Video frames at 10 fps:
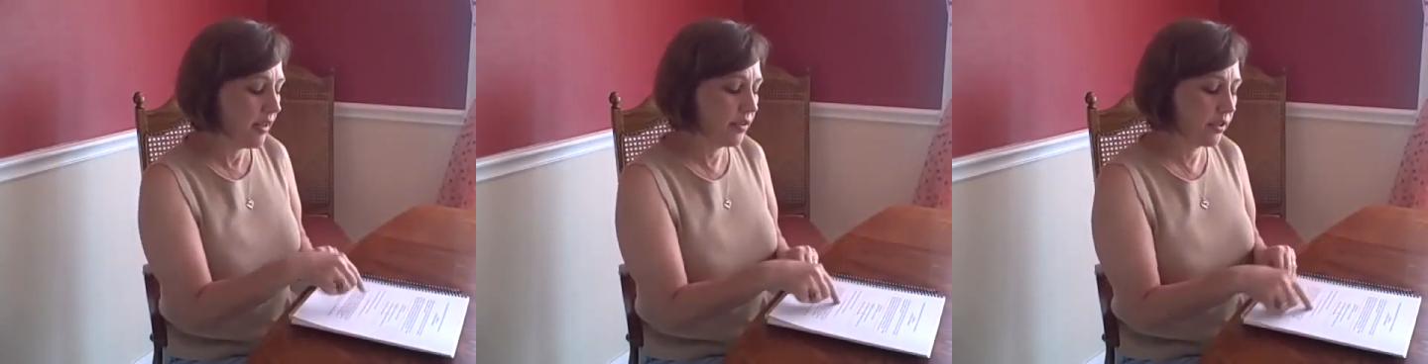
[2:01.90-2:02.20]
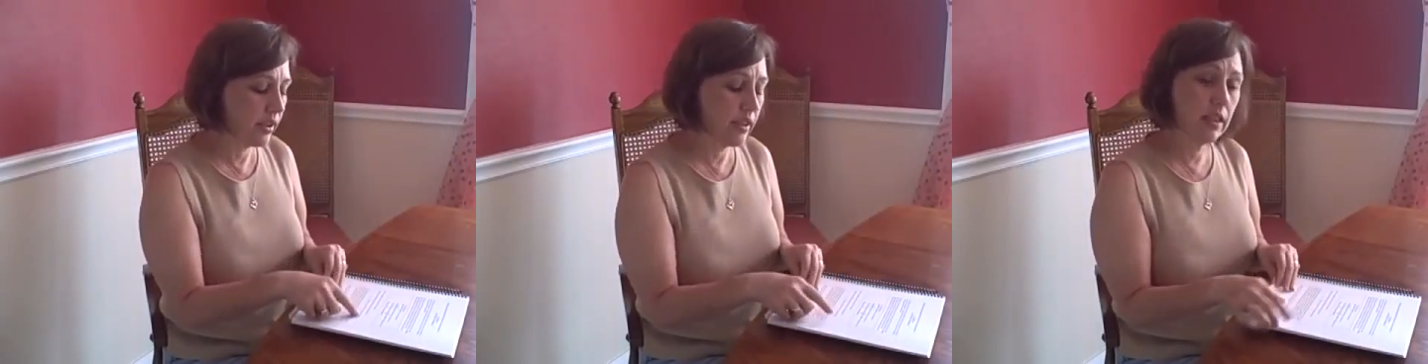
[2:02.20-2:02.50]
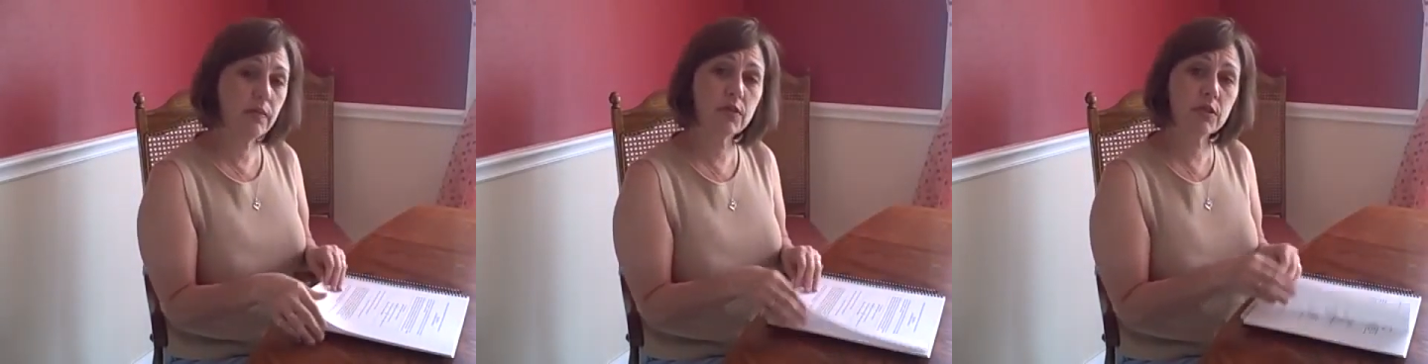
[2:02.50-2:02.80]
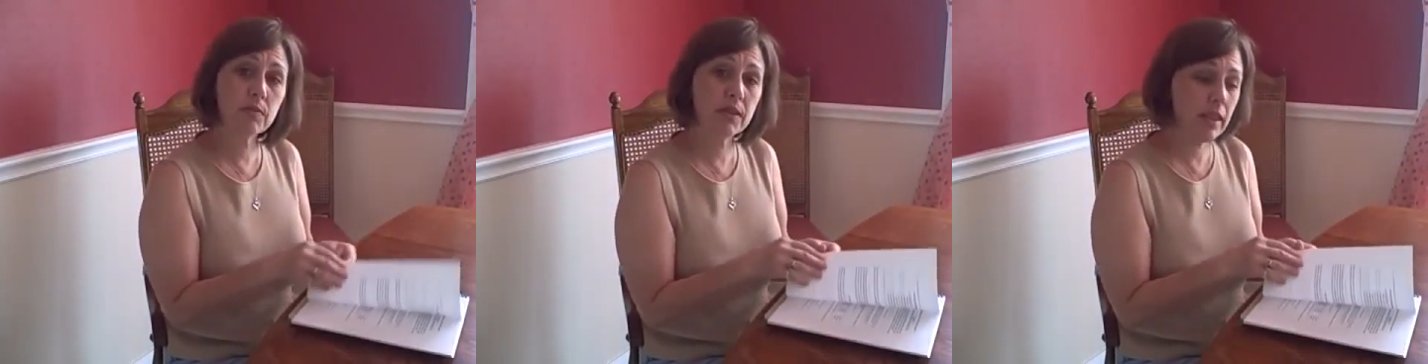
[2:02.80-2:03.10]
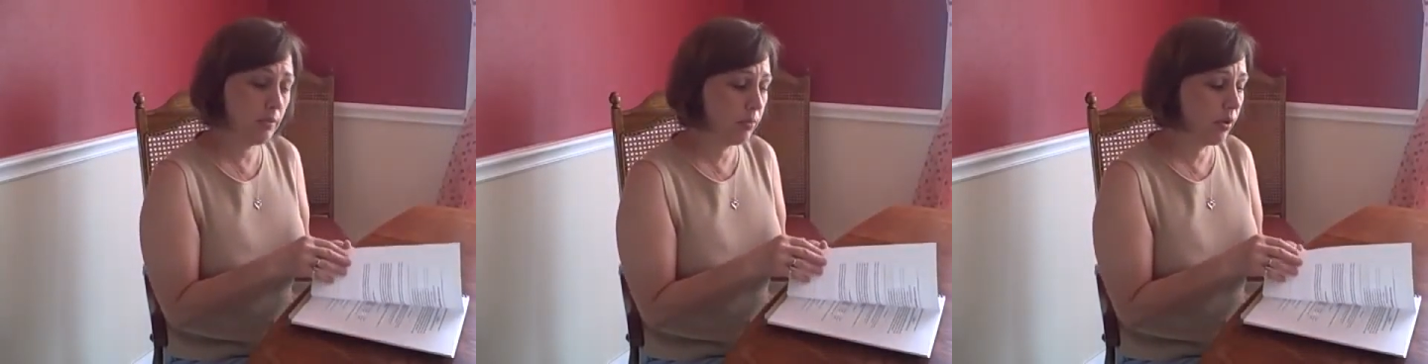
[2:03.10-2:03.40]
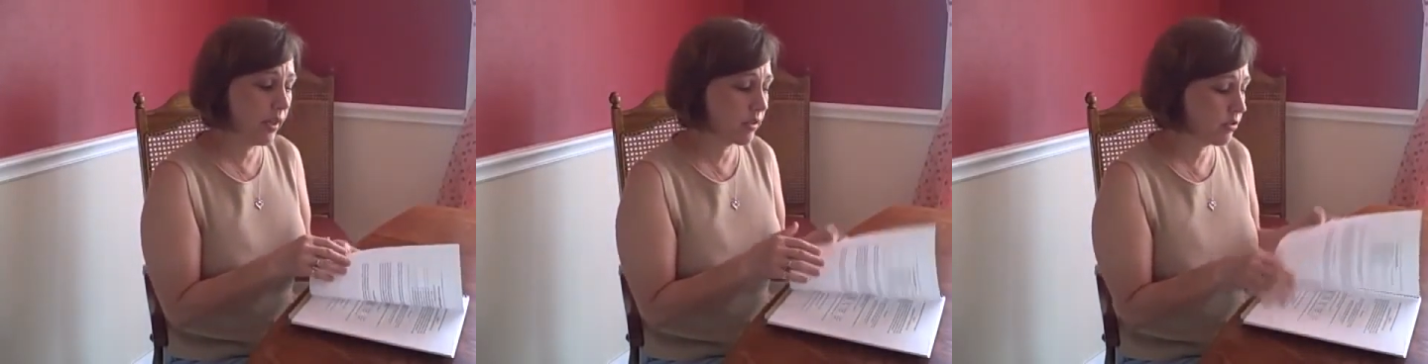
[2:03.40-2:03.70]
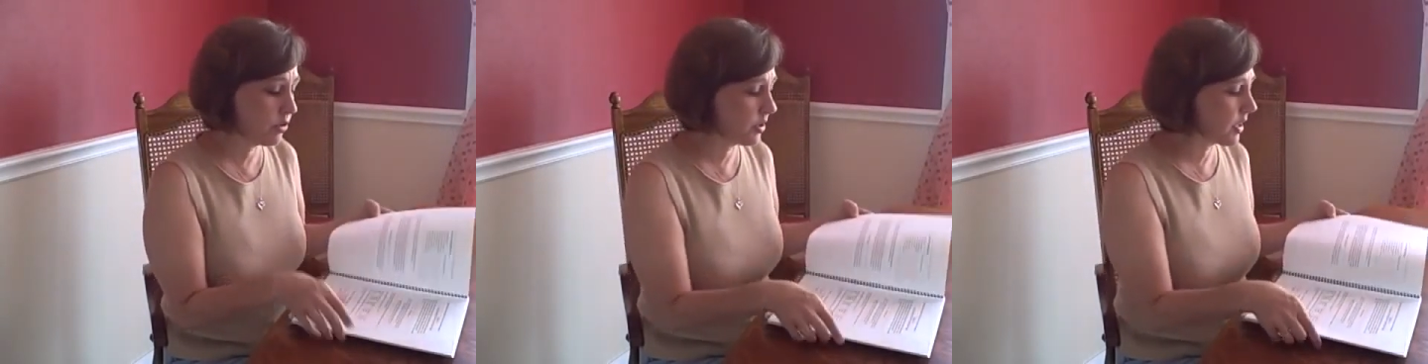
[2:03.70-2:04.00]
They're going to give you some sample
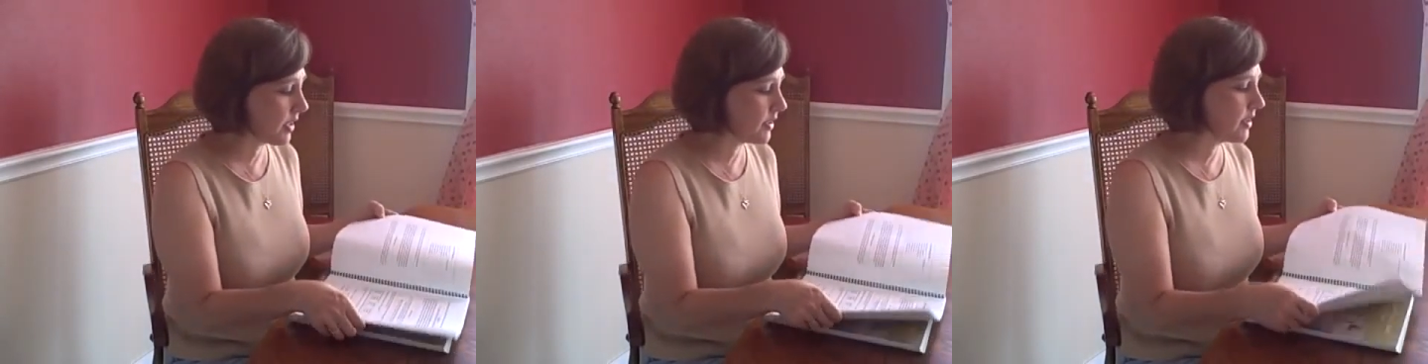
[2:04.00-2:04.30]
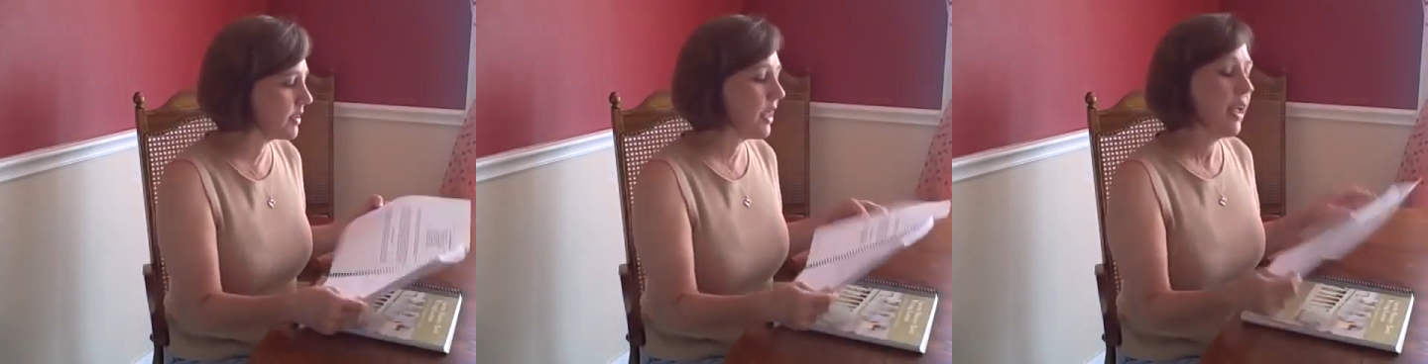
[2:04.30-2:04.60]
exercises.